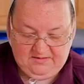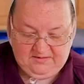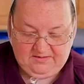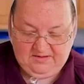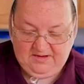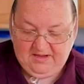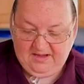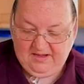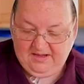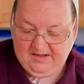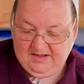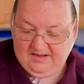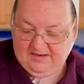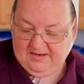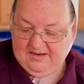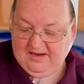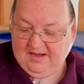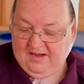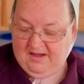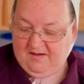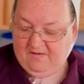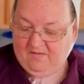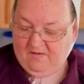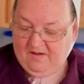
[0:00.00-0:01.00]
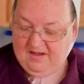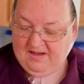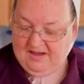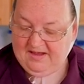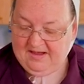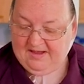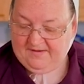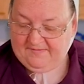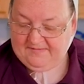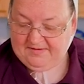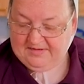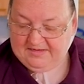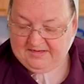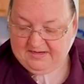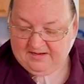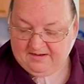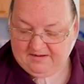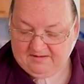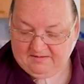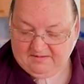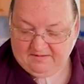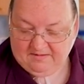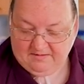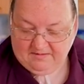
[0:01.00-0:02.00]
Okay, now I have to
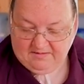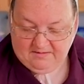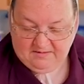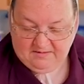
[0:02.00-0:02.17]
get